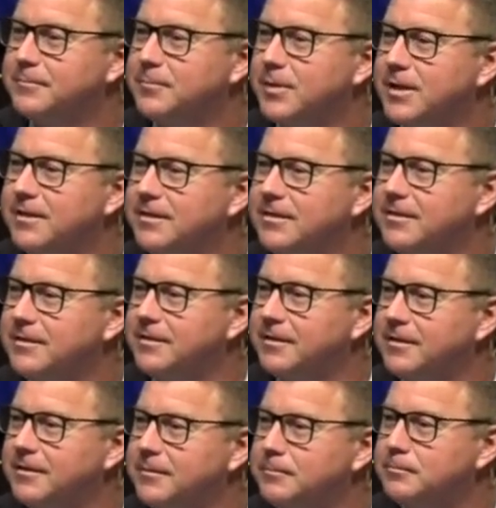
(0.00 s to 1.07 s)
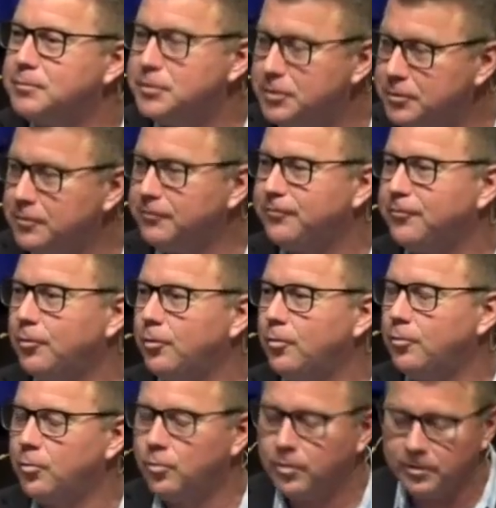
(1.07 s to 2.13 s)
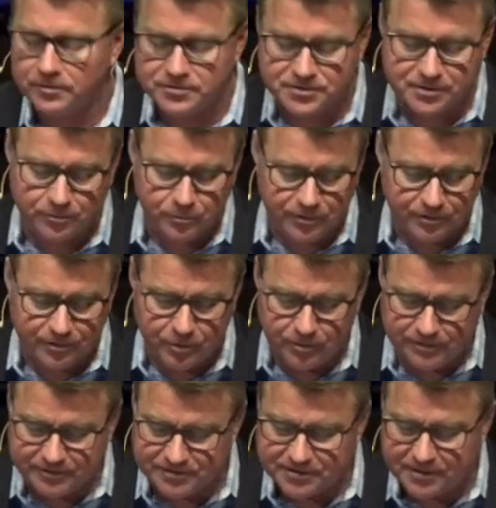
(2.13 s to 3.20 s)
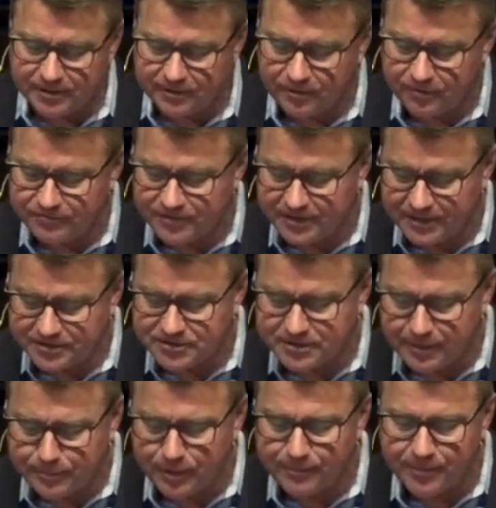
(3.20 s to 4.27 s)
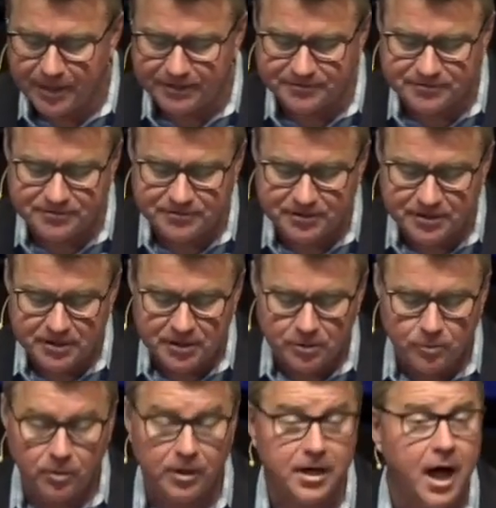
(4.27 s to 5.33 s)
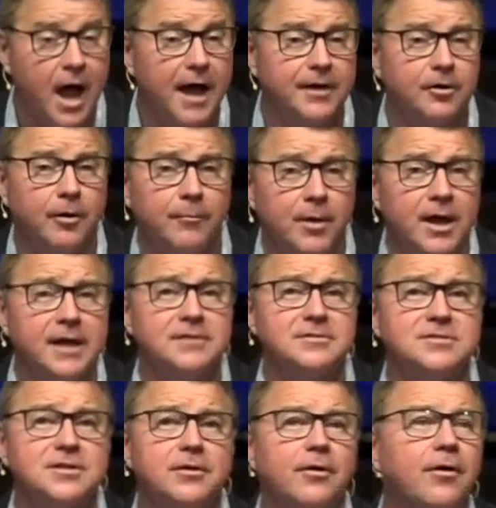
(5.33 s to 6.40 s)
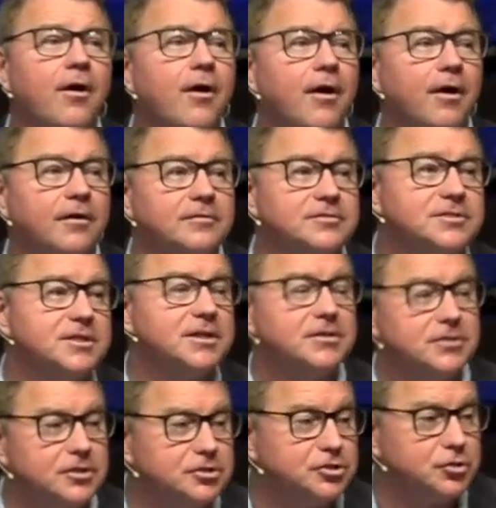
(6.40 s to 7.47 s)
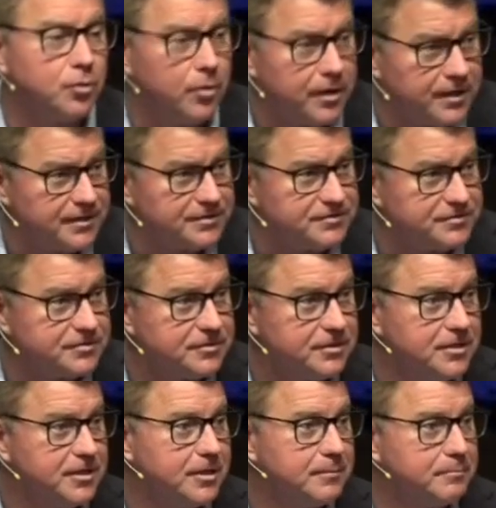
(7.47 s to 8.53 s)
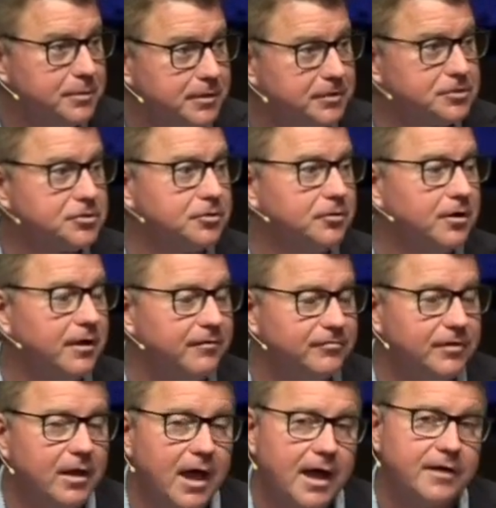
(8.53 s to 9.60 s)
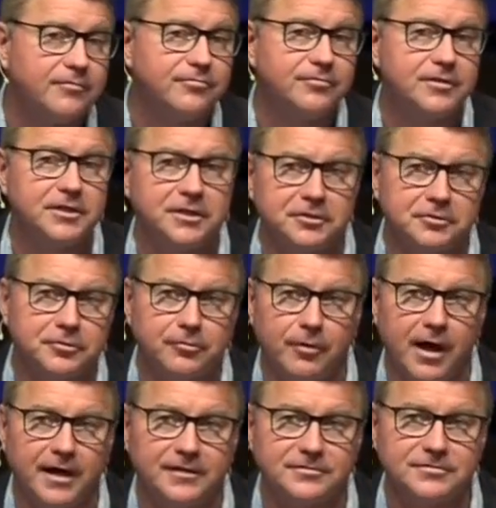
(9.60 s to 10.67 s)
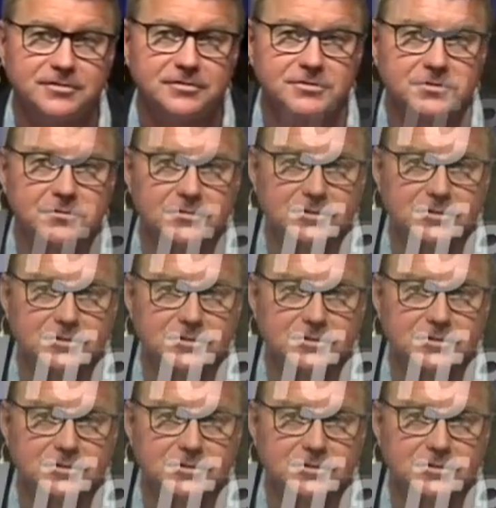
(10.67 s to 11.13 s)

But the beautiful words that we are going to study over the next couple of months will guide our minds and our hearts in the joyous picture of life in Christ. And so